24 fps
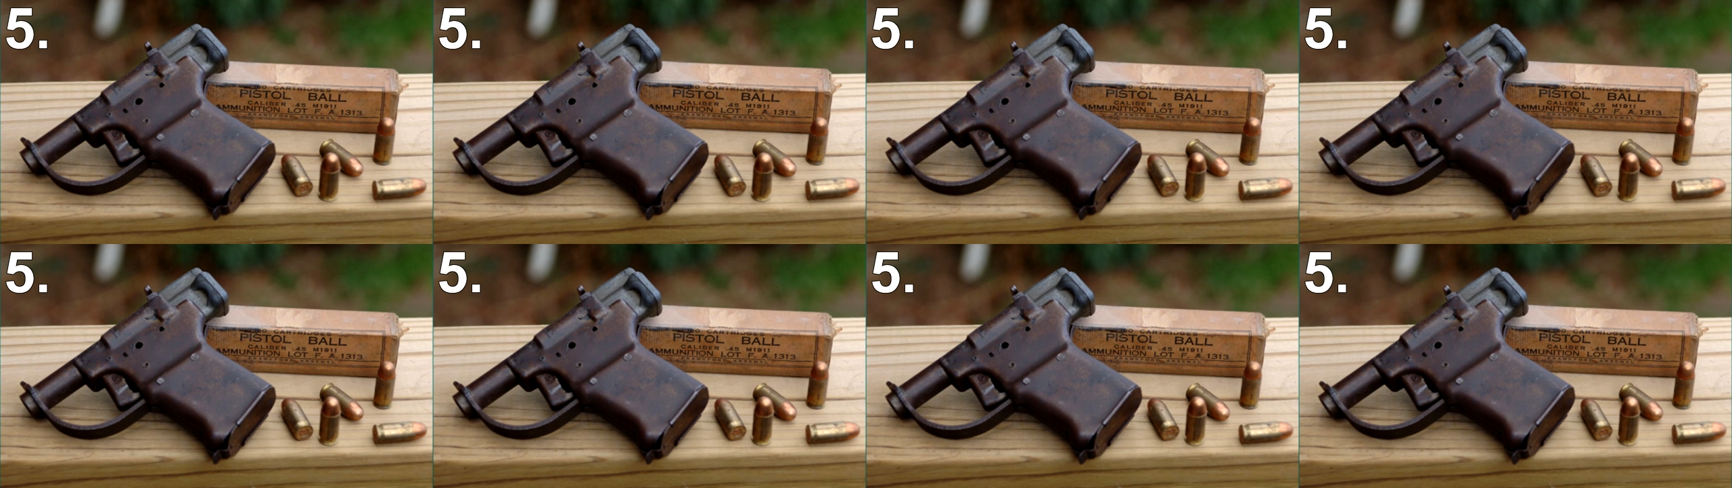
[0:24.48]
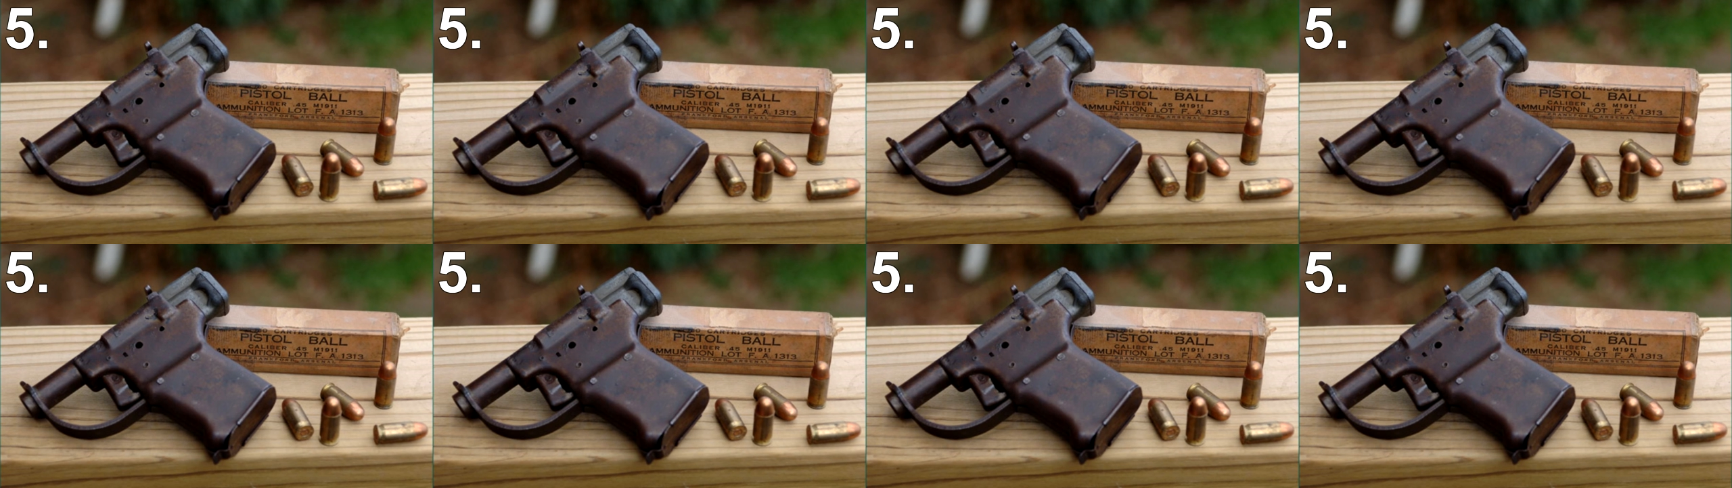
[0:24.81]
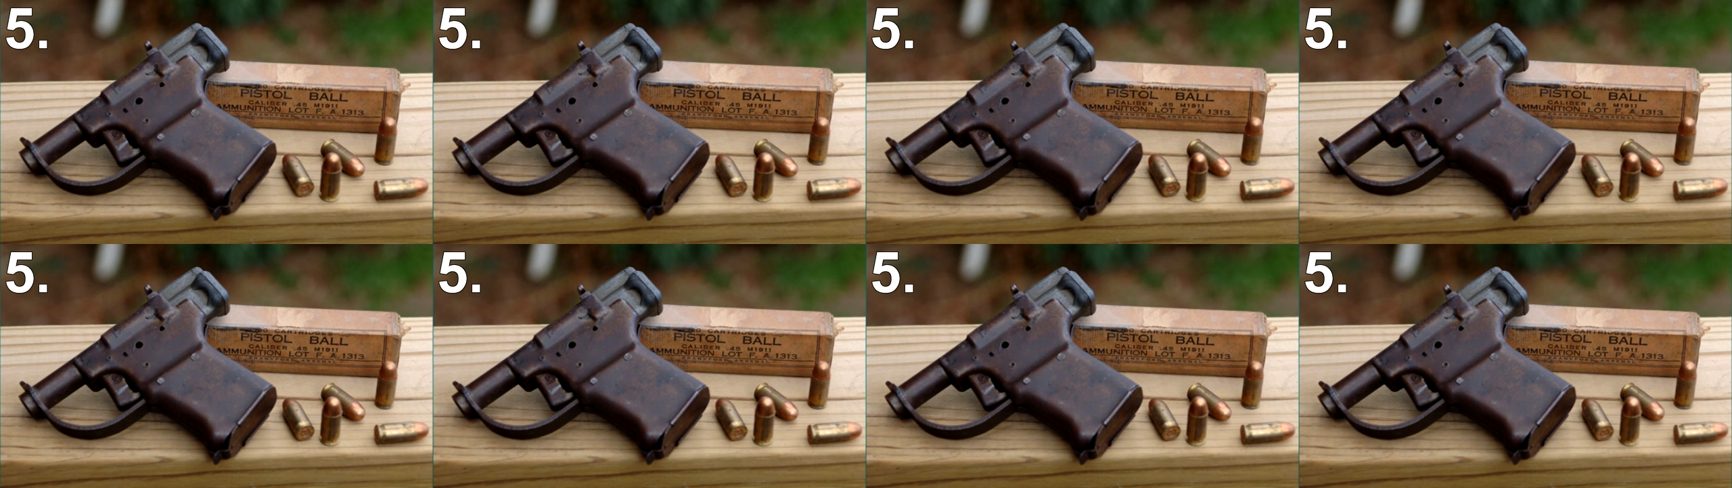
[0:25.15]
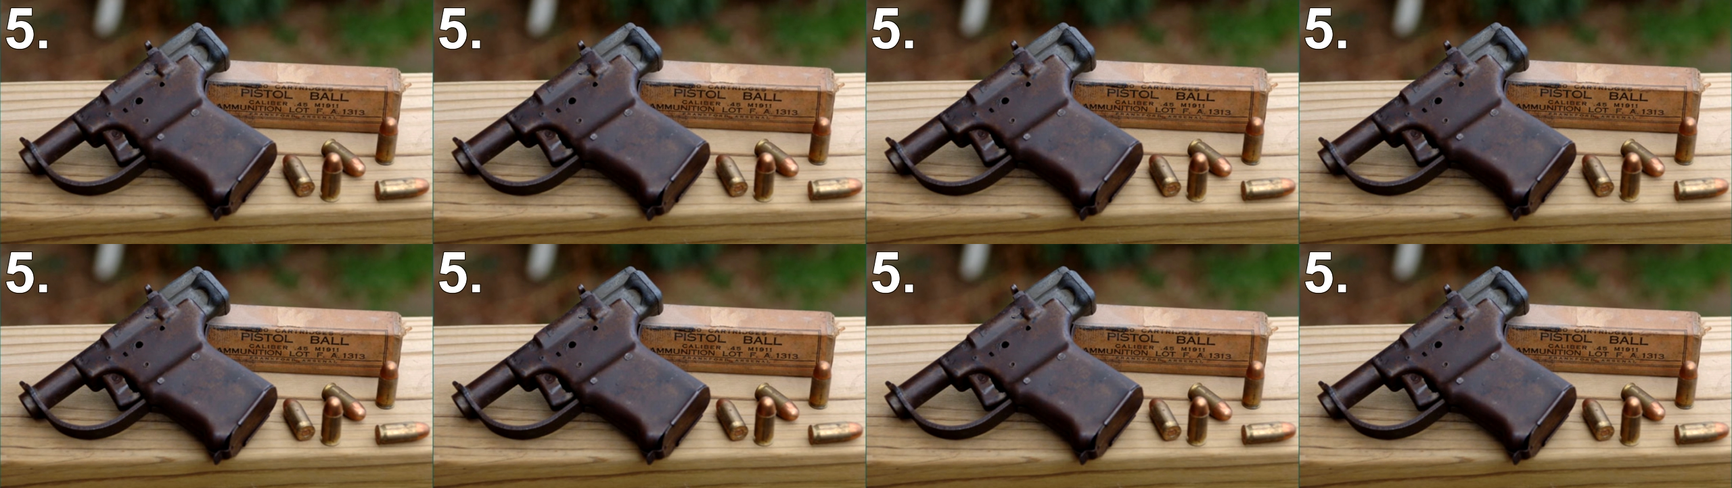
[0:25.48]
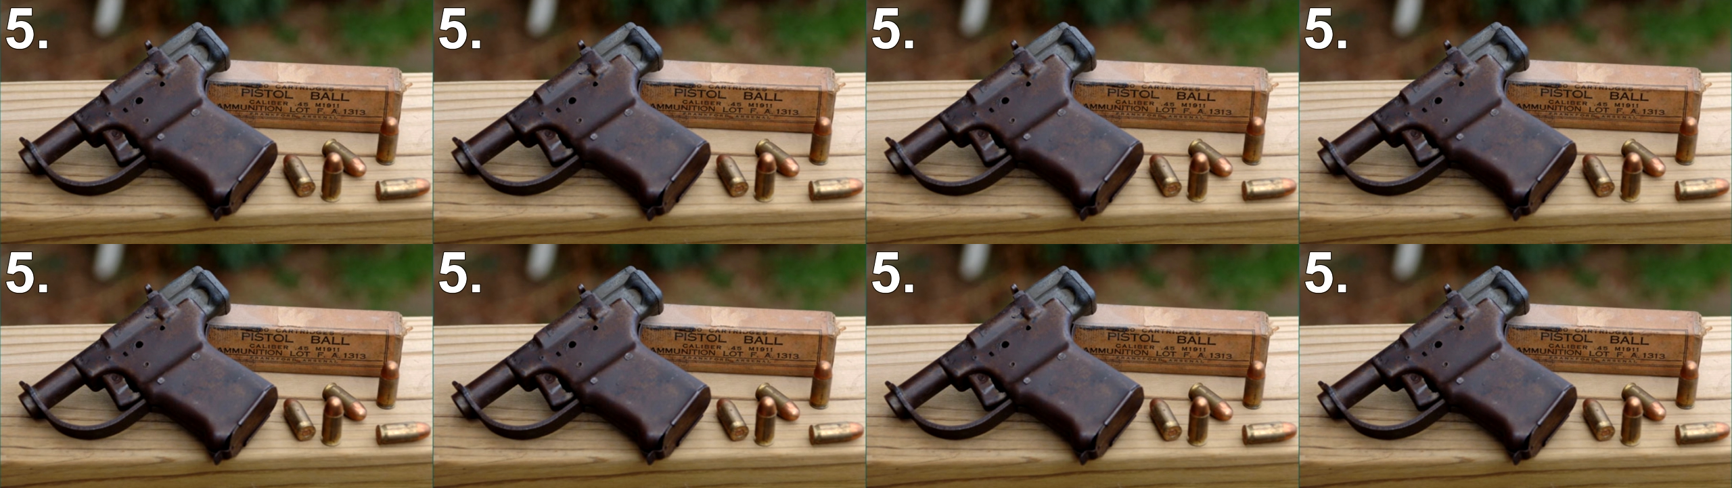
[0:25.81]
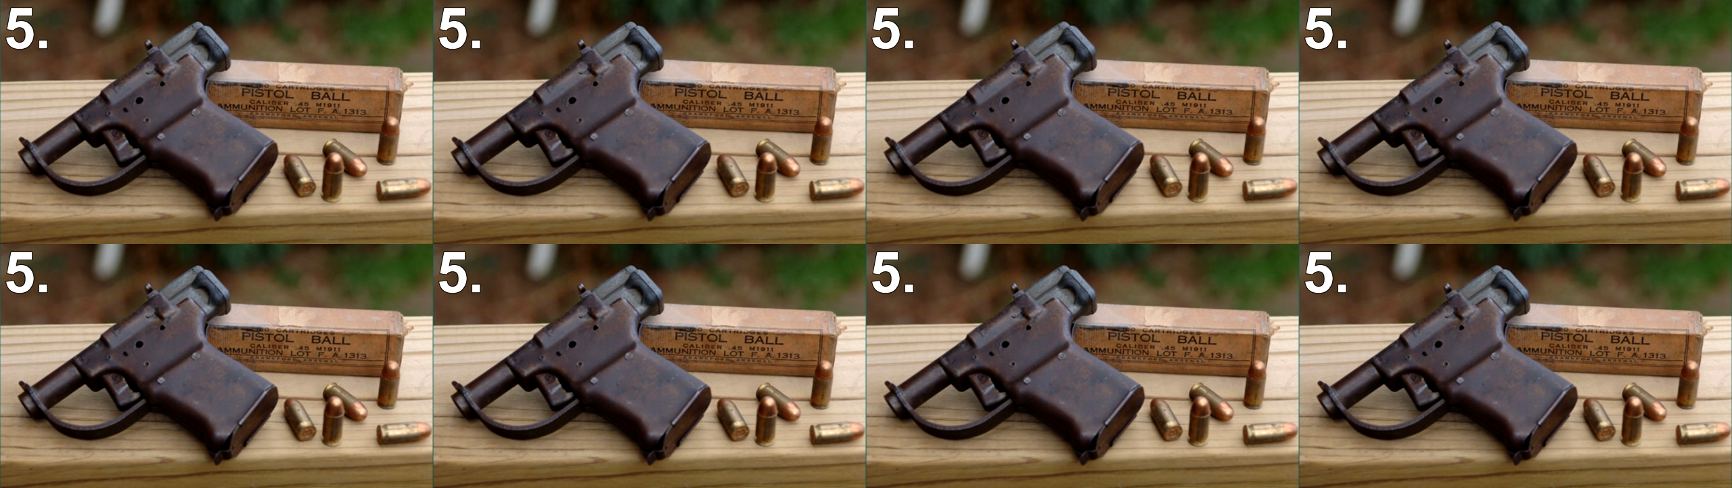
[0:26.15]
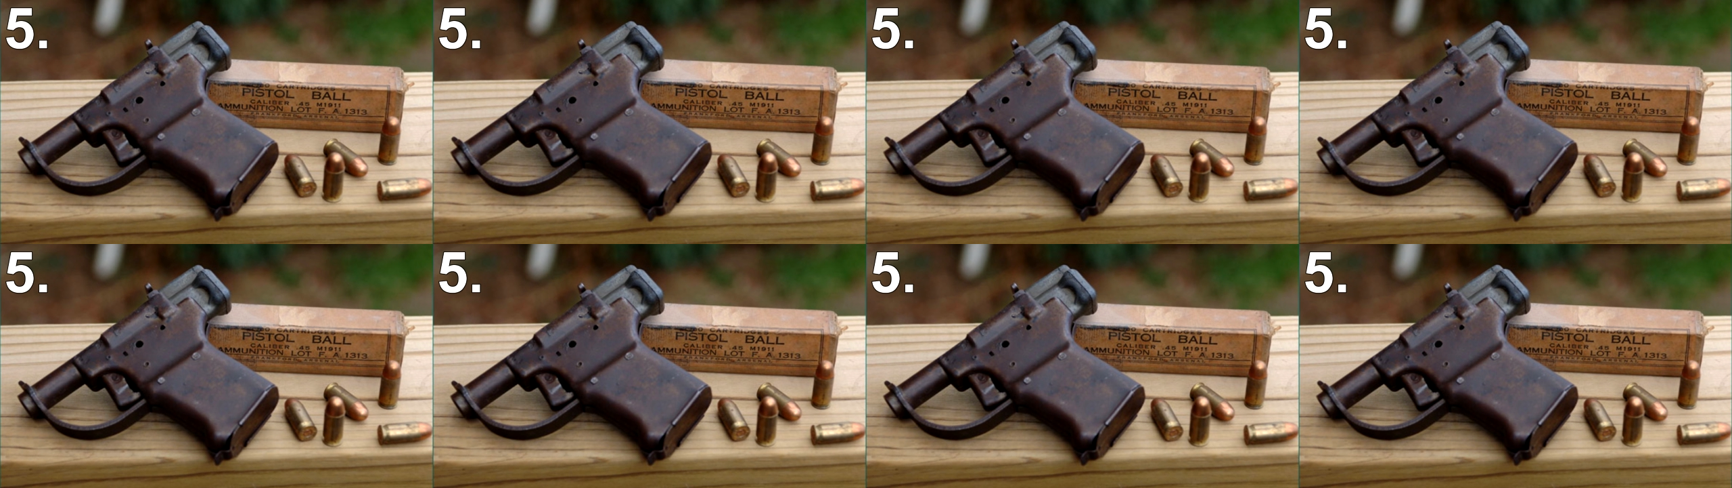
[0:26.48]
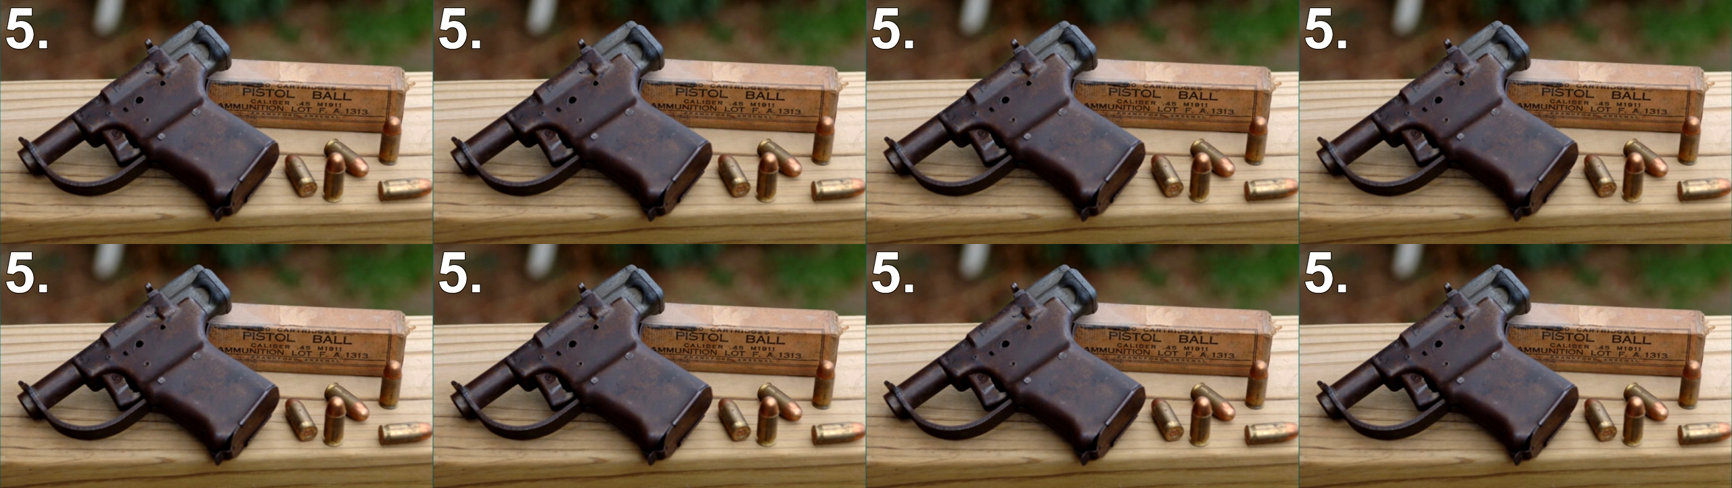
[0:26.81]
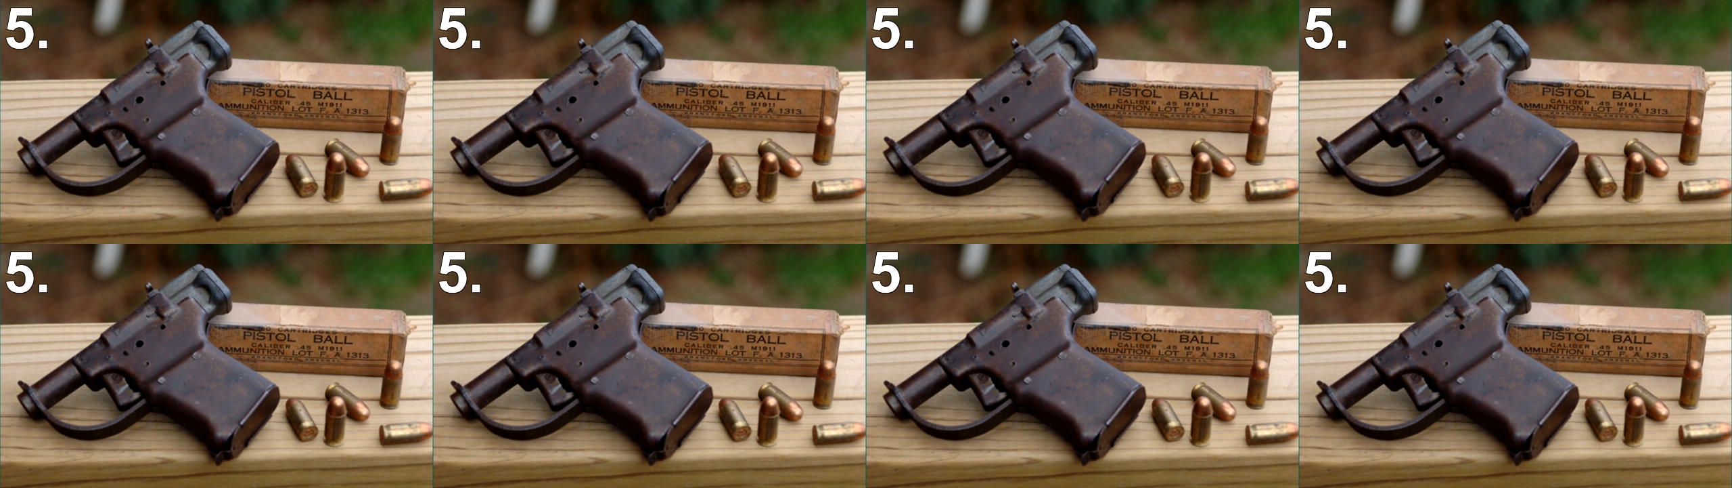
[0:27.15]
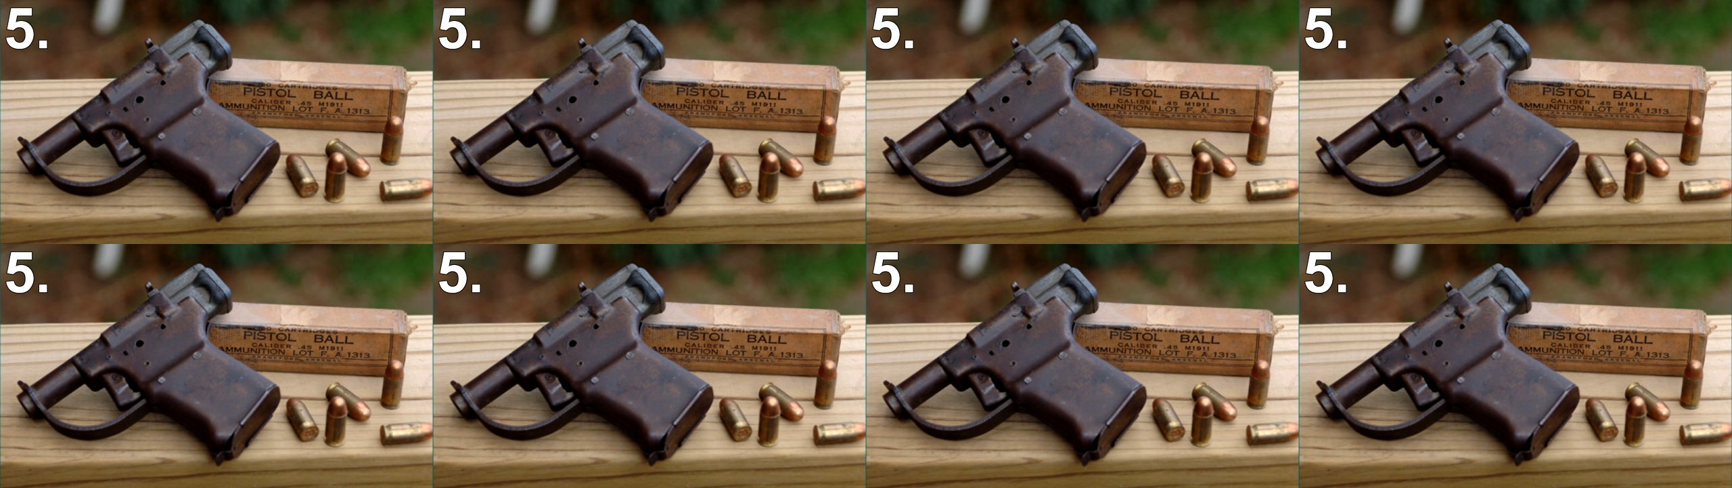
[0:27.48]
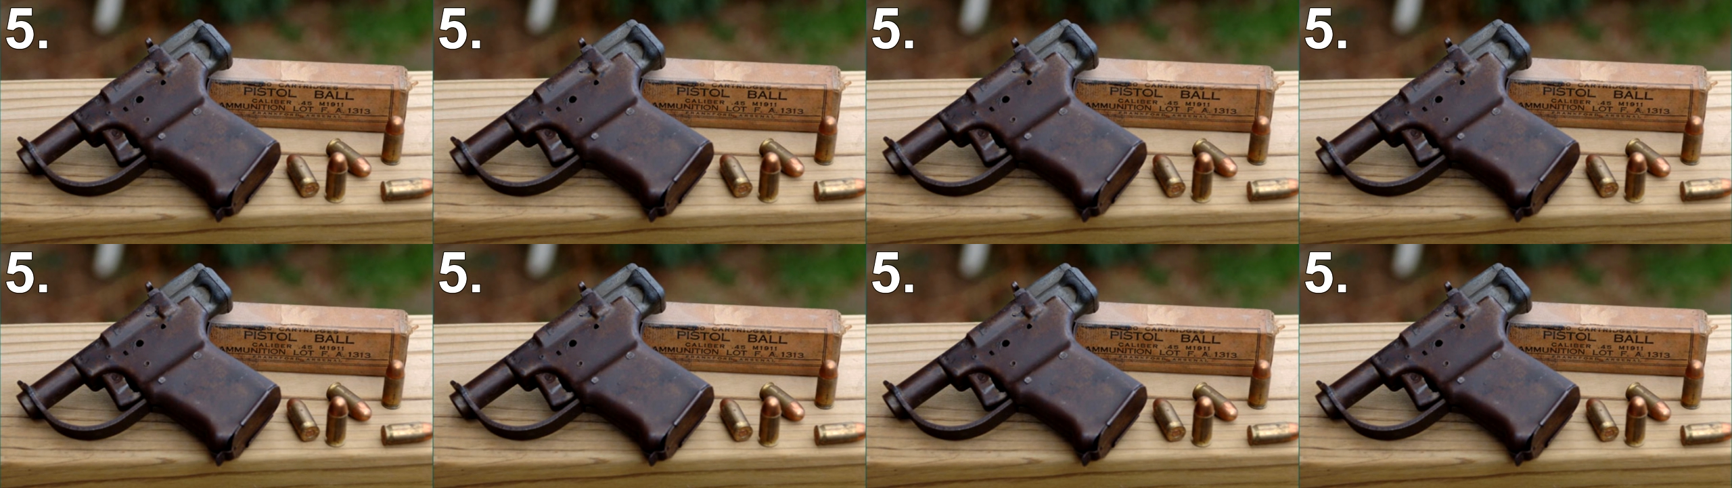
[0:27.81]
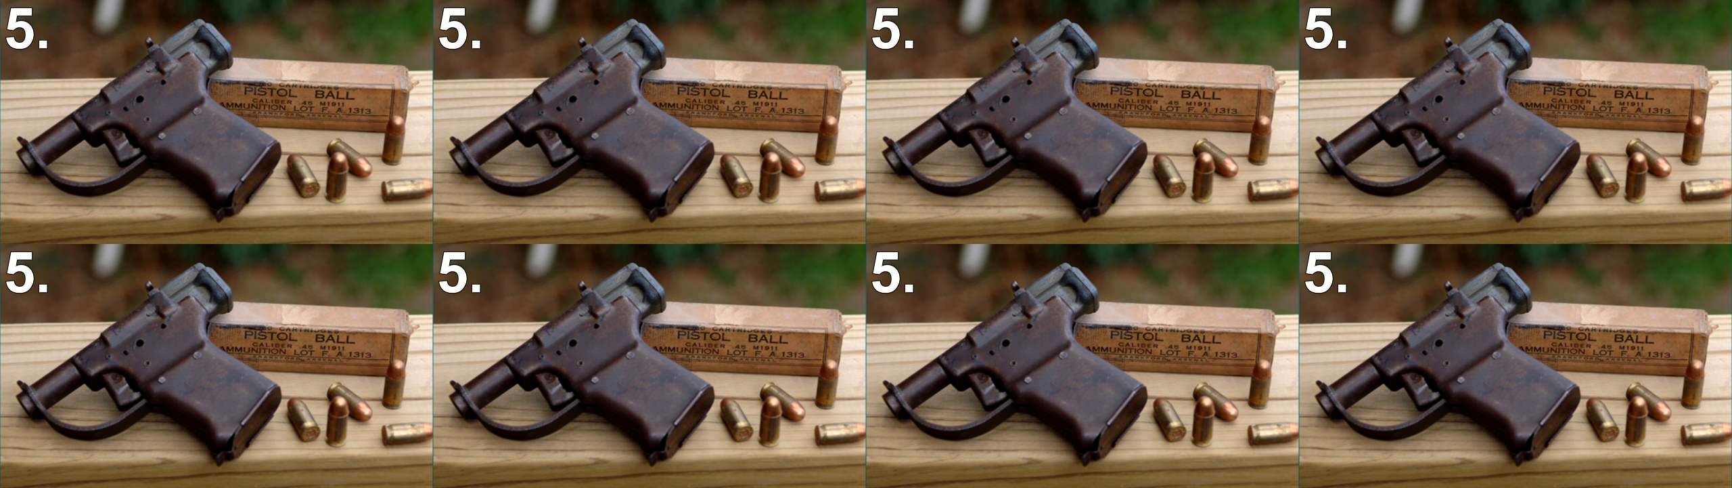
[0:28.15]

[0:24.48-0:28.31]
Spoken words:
No face is visible, so there are no lips to read.